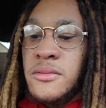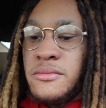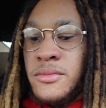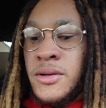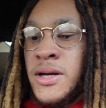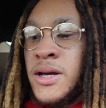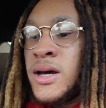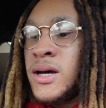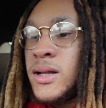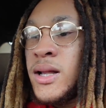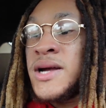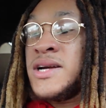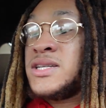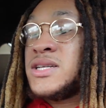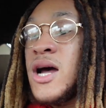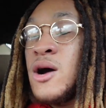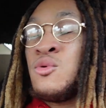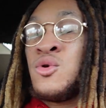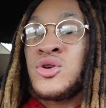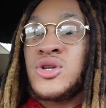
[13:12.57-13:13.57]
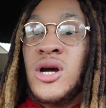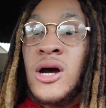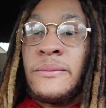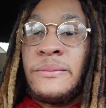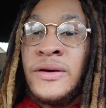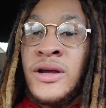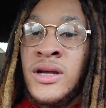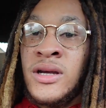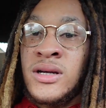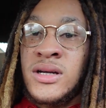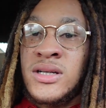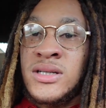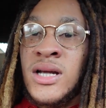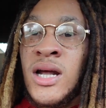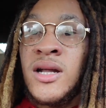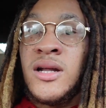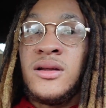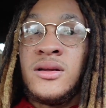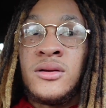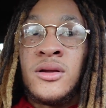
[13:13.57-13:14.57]
But yeah, like I said, I want y'all opinion because I
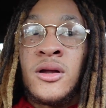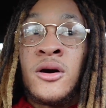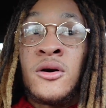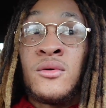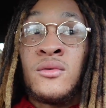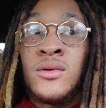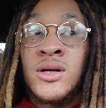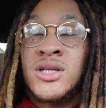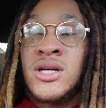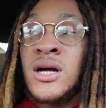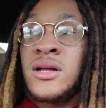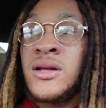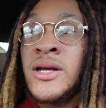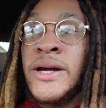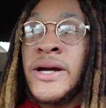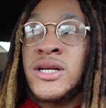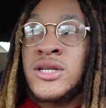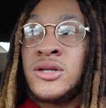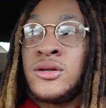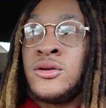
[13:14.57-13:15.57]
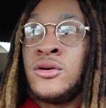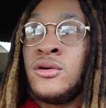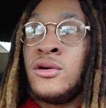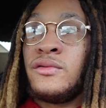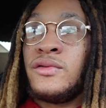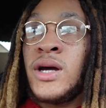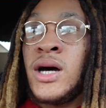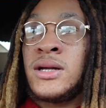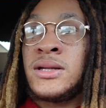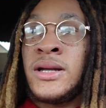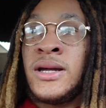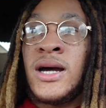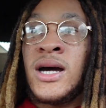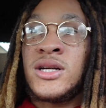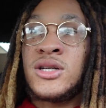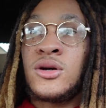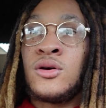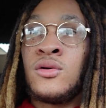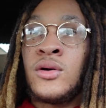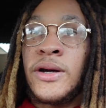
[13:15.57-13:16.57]
need to know what y'all think I should do. If y'all think I
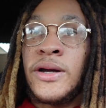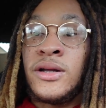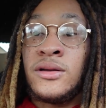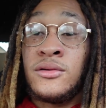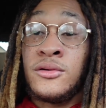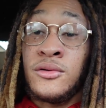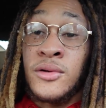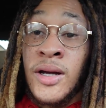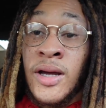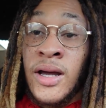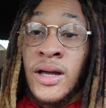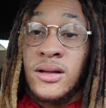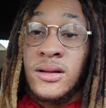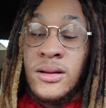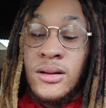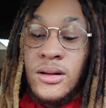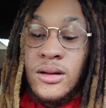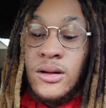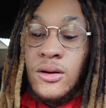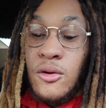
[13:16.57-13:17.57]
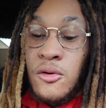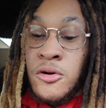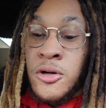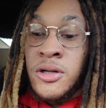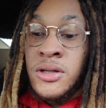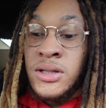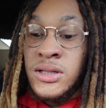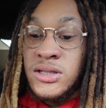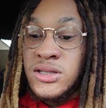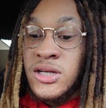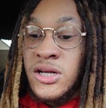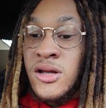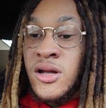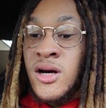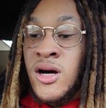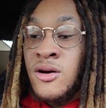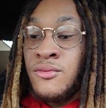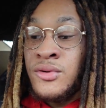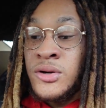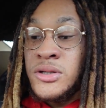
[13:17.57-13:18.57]
should go ahead and do that, order these seat
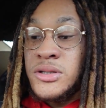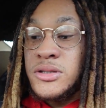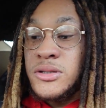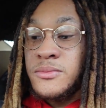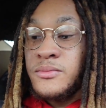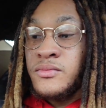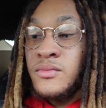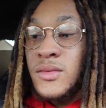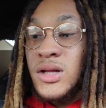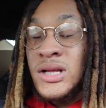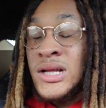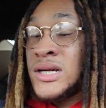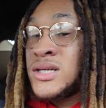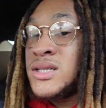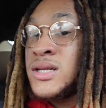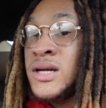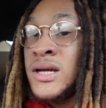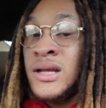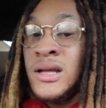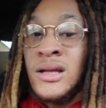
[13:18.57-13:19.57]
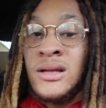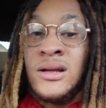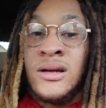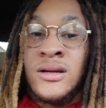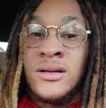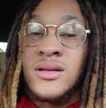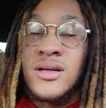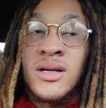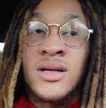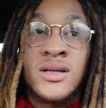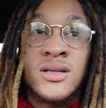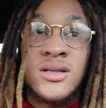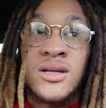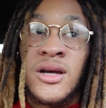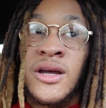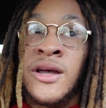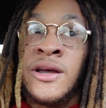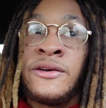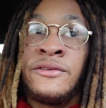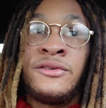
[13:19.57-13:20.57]
covers. Like I said, it's an
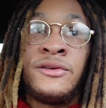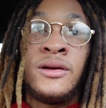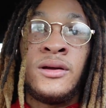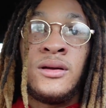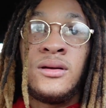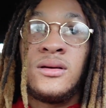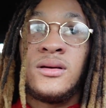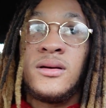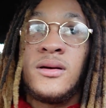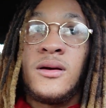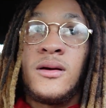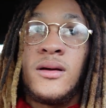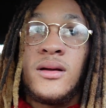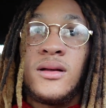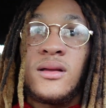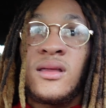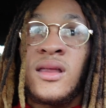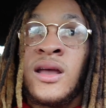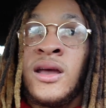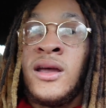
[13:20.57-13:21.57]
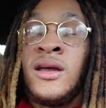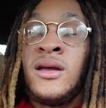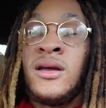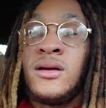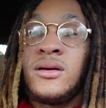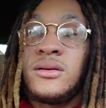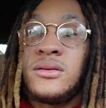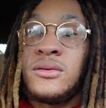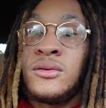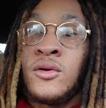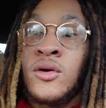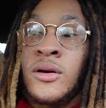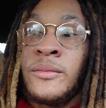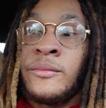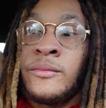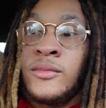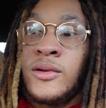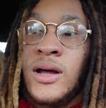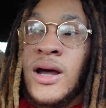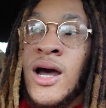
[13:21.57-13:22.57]
iffy thing
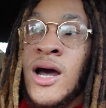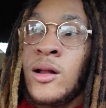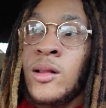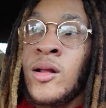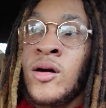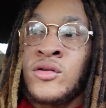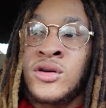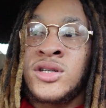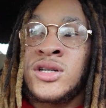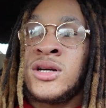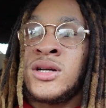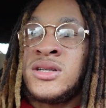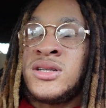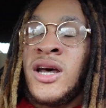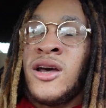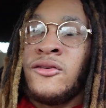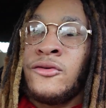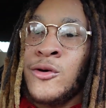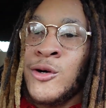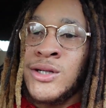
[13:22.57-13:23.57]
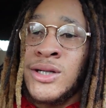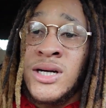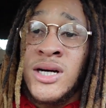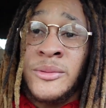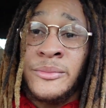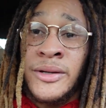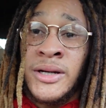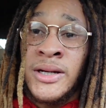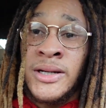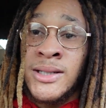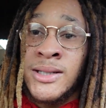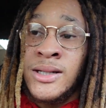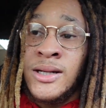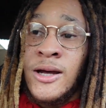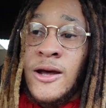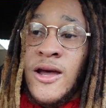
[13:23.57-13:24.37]
knowing how long it's going to take for it to come in.